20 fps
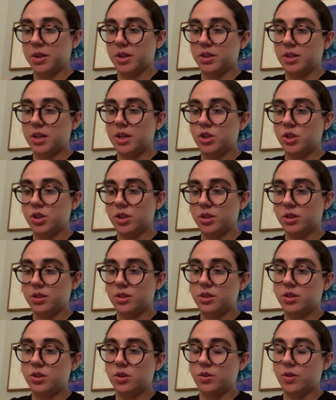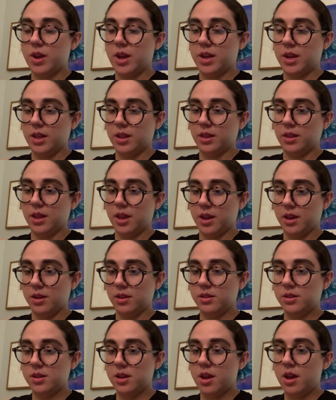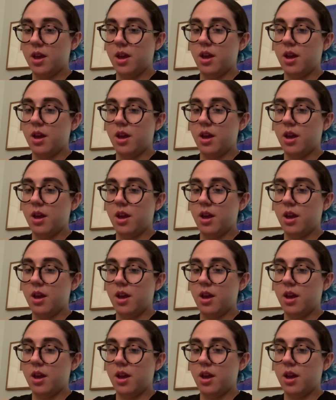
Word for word: plantations to any land,